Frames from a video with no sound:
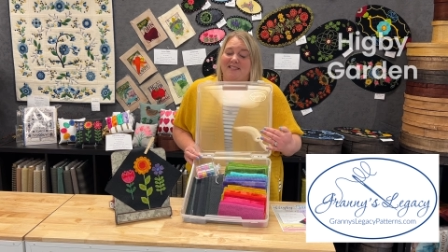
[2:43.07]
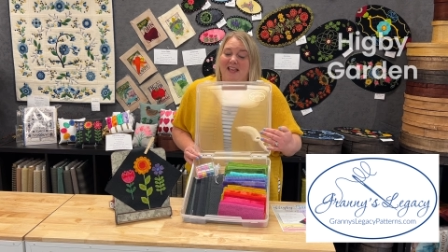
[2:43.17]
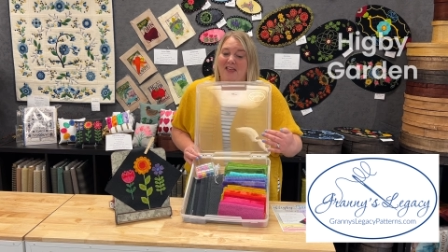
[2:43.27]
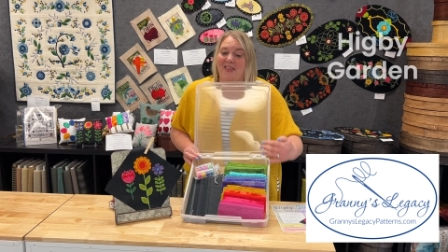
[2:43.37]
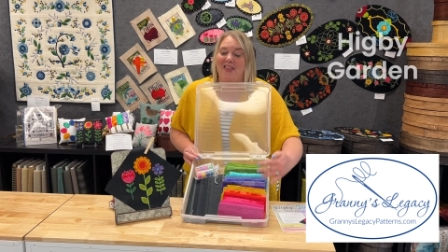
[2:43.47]

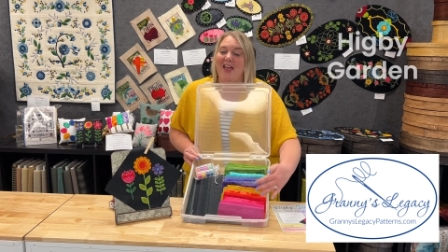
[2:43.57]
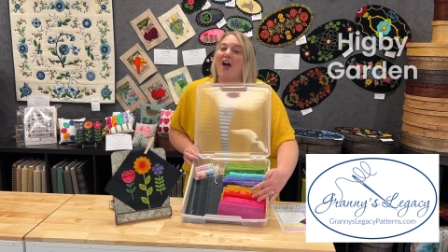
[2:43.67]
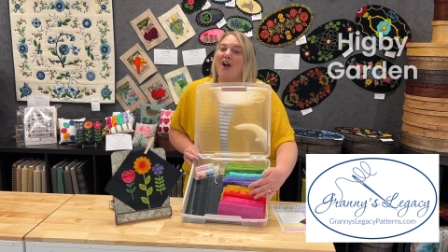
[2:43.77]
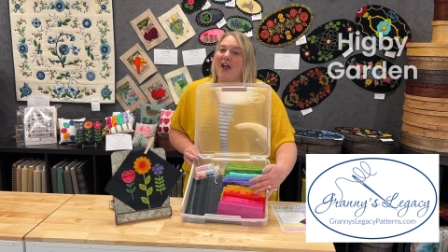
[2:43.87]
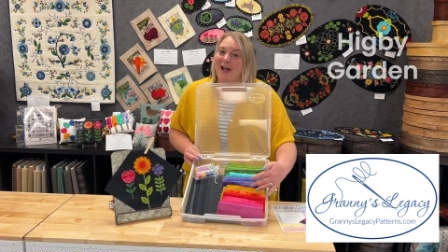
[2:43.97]
say, they
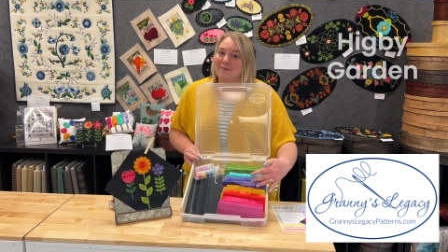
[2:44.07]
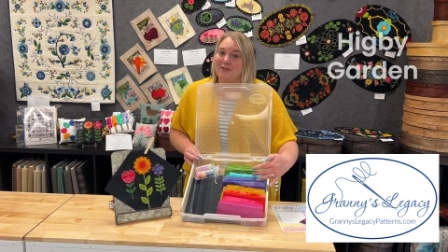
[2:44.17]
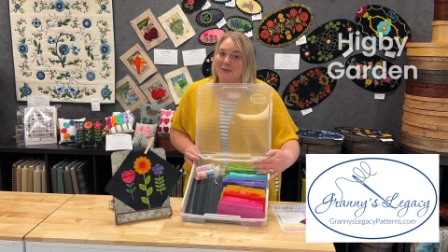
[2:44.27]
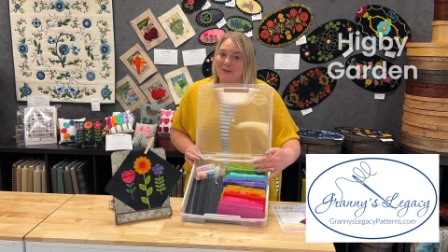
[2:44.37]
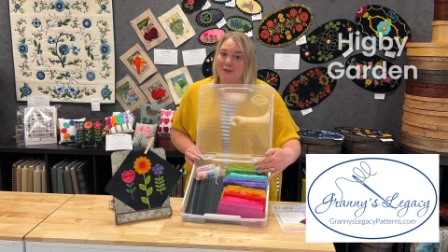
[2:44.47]
are
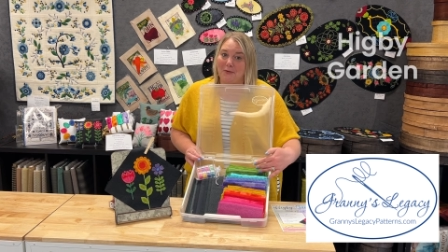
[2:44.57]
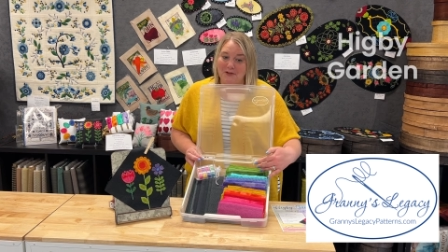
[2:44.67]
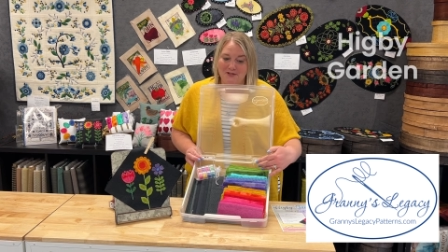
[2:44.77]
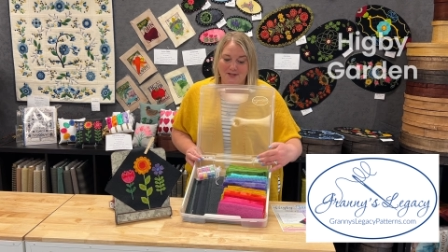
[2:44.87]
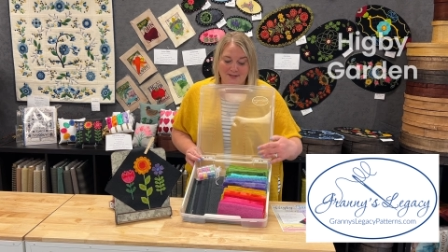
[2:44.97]
absolutely
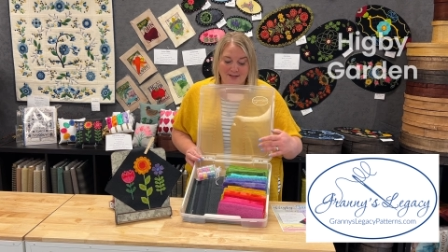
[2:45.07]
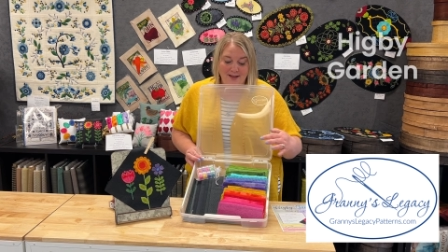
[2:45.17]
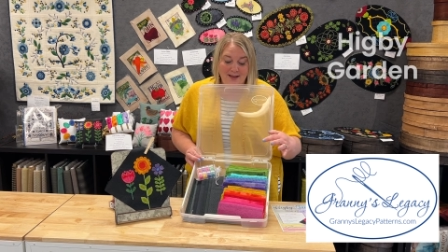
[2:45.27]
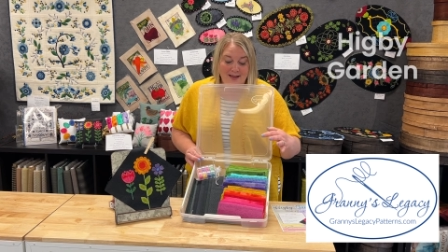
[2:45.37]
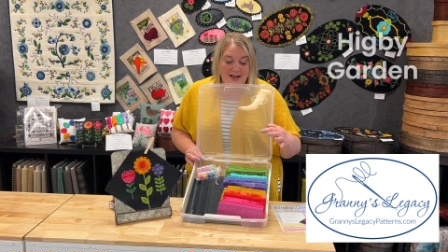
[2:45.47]
gorgeous.
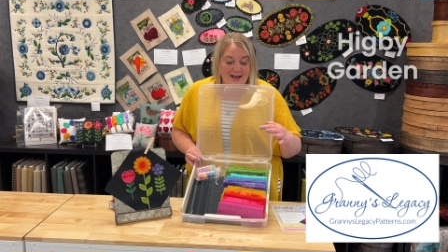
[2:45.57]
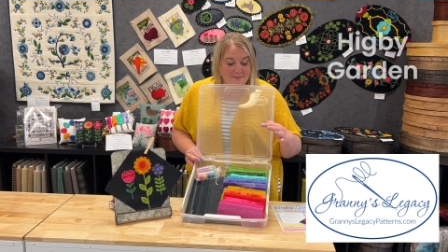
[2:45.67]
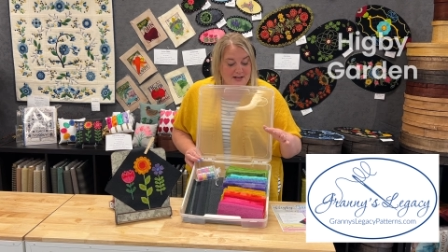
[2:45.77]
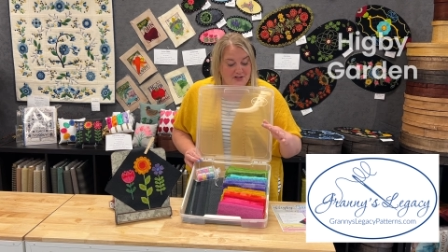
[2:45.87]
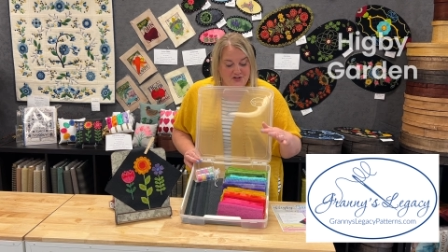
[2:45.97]
I'm
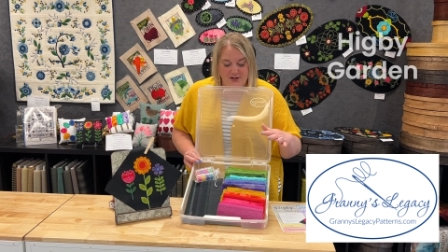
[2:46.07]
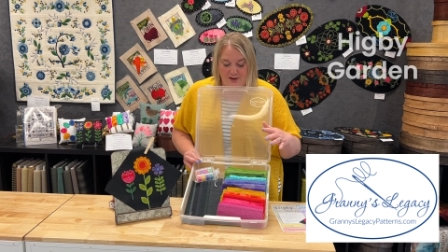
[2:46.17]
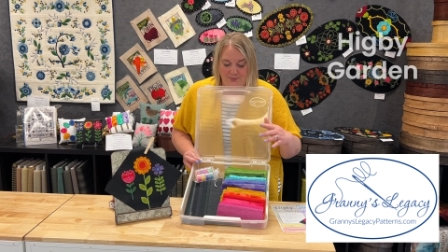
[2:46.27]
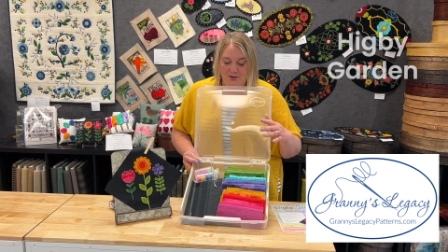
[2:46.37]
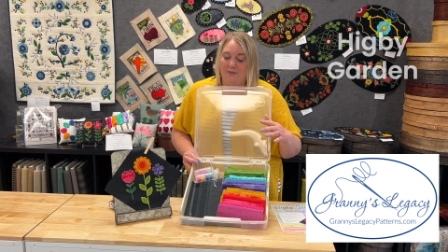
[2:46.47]
not sure how
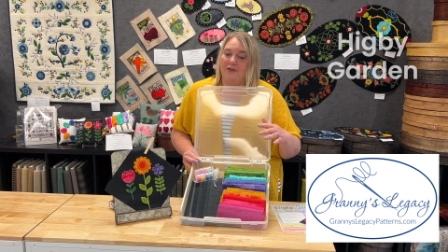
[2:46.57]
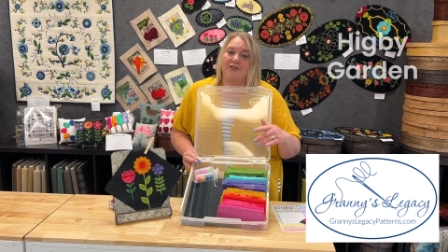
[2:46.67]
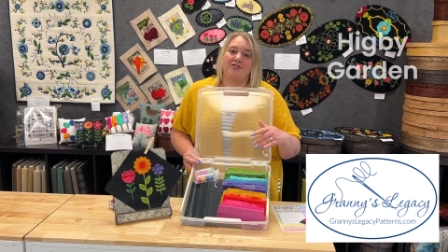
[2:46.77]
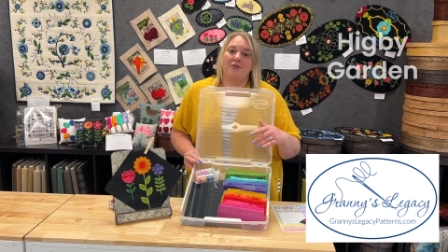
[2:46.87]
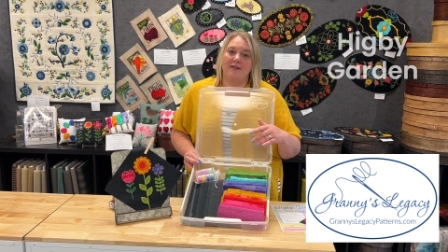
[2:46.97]
beautiful
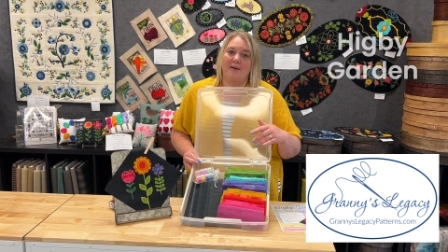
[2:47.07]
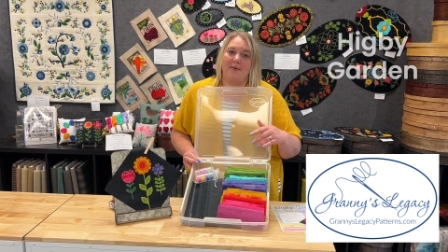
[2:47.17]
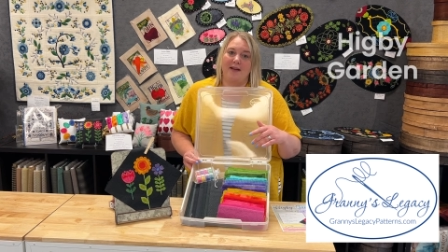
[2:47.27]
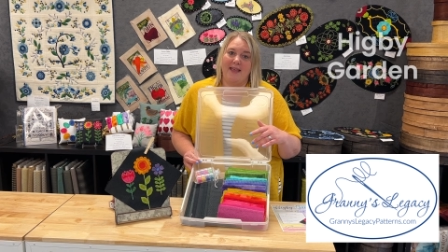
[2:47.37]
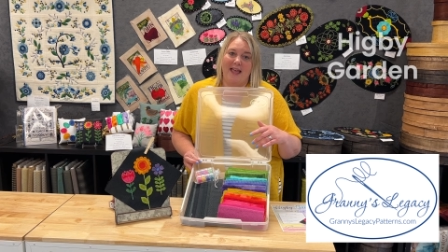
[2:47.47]
they're showing up
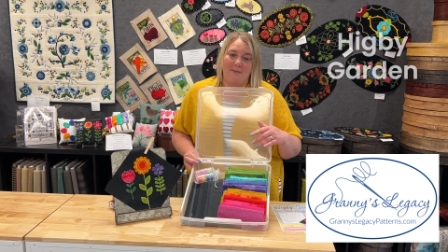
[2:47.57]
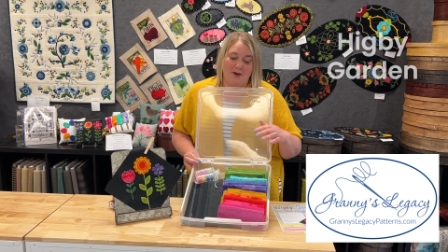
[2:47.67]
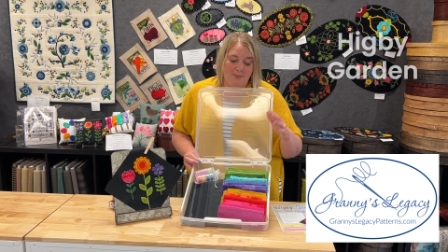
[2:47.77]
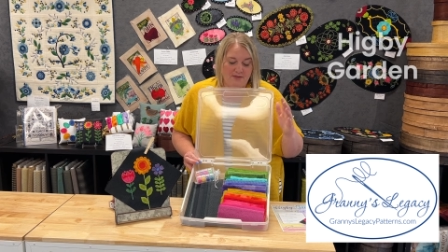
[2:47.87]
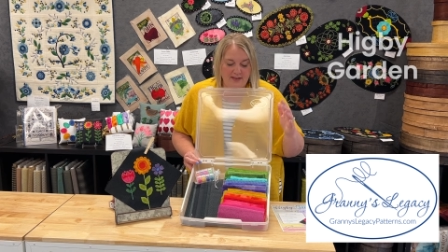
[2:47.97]
on
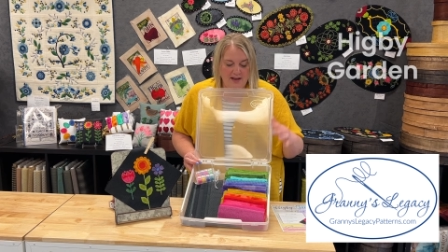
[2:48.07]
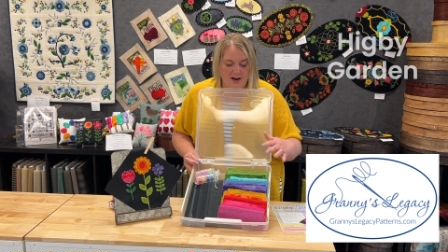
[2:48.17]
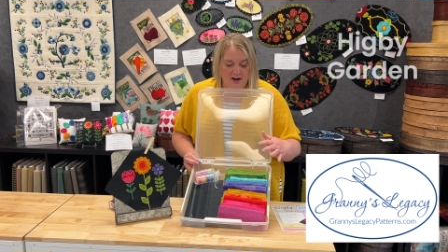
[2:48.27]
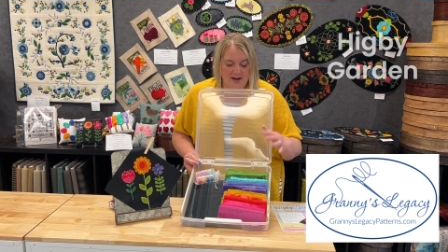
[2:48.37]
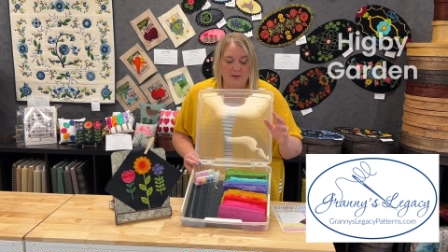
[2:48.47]
camera, but they
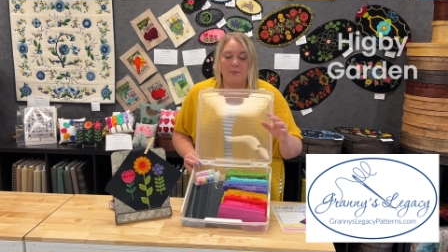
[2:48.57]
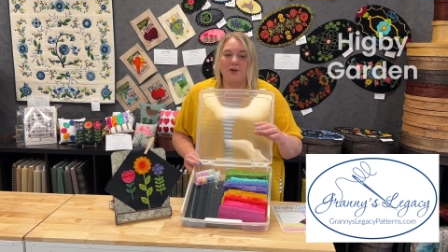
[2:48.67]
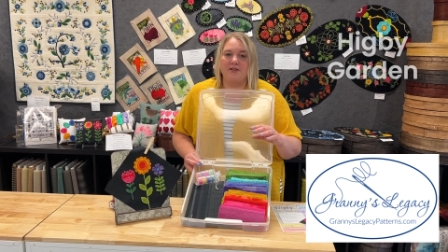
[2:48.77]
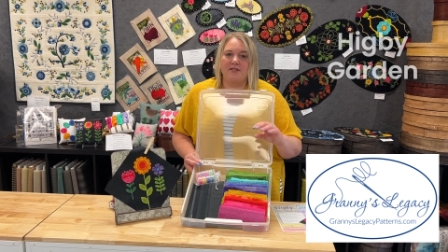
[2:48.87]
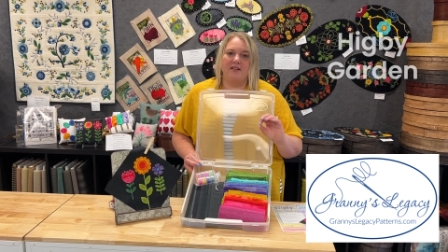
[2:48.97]
are in
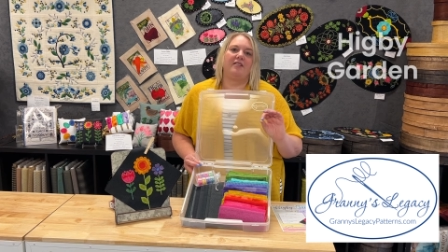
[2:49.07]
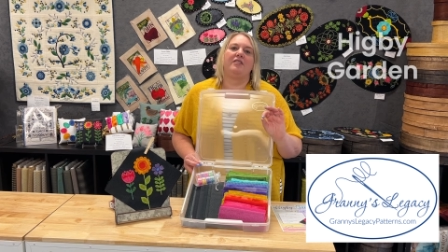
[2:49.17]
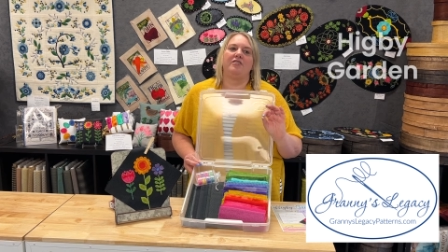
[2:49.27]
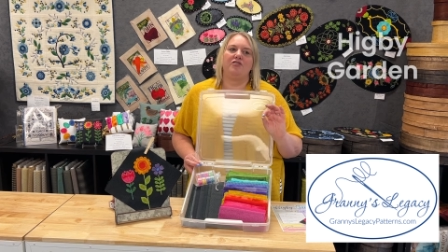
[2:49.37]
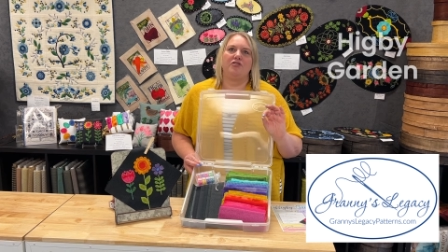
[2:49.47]
person
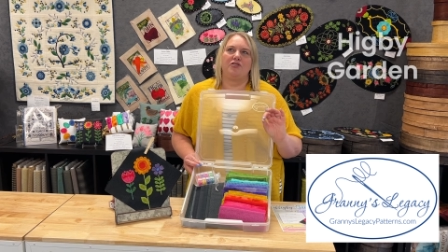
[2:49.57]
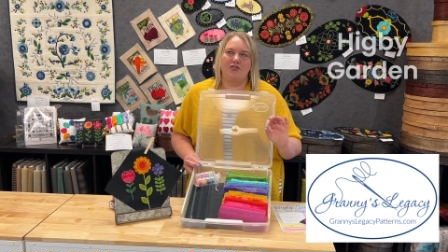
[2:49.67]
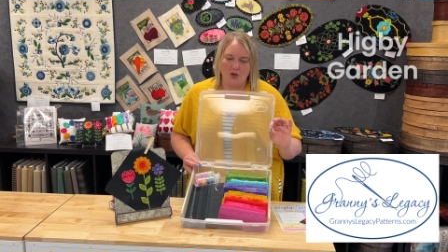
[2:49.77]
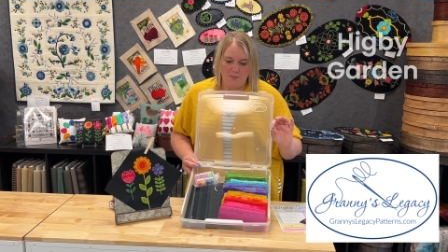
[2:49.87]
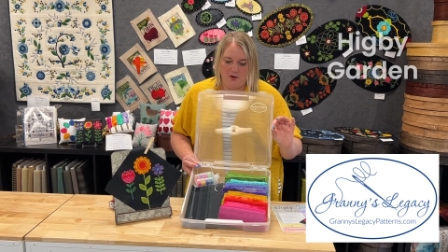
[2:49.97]

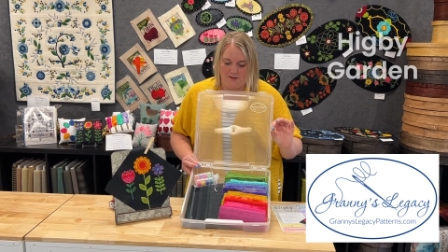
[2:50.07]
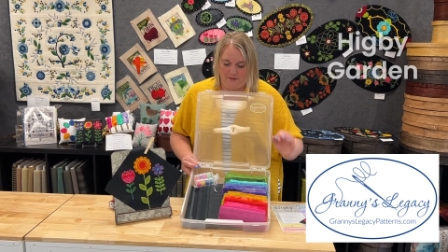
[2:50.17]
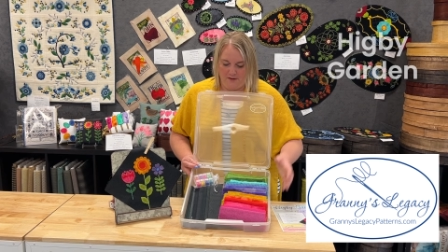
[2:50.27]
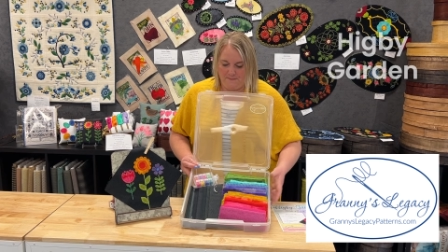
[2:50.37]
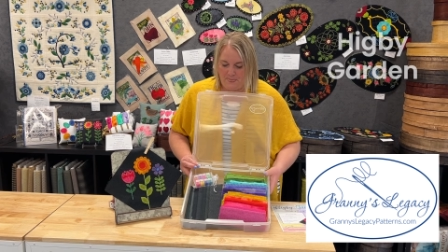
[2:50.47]
so
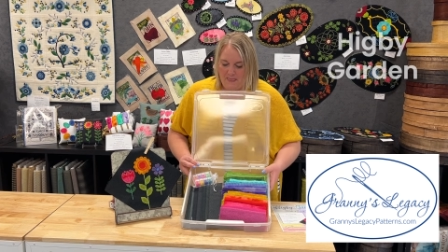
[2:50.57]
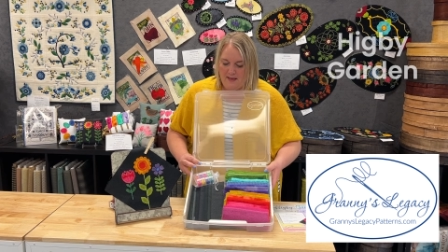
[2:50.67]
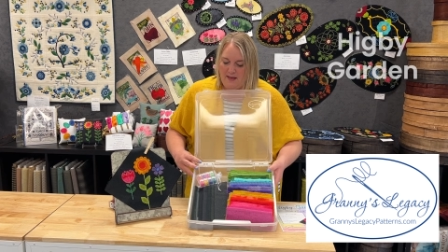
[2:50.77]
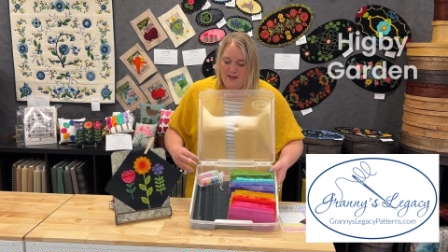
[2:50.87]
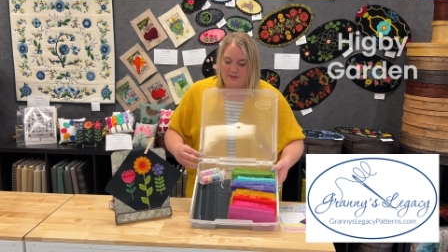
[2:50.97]
beautiful.
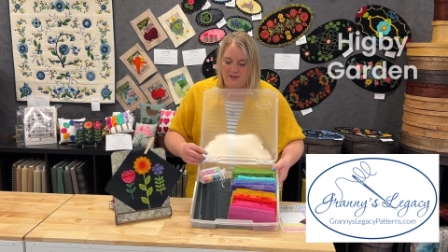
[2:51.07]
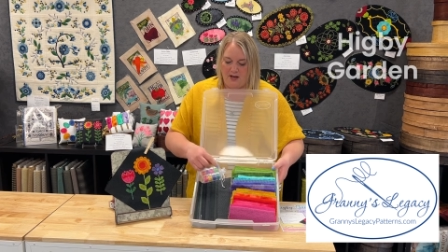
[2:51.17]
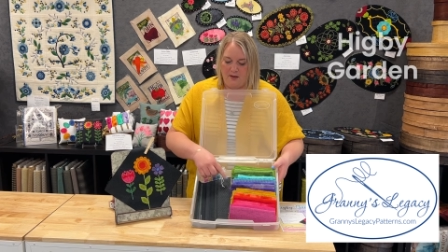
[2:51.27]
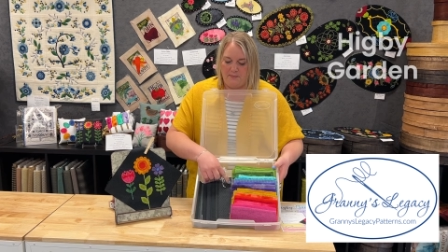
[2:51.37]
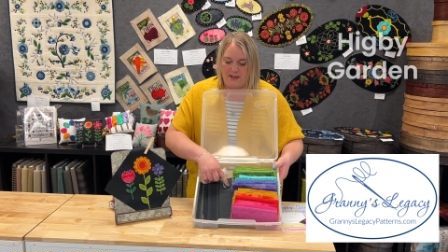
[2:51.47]

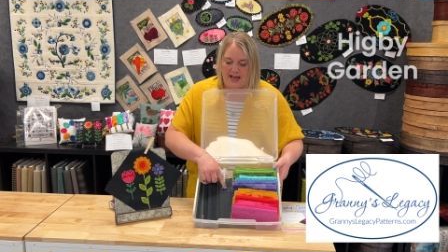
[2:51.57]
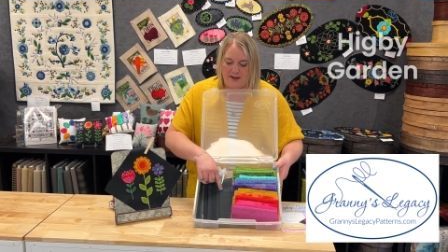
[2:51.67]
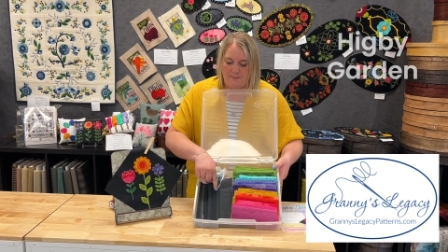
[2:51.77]
The black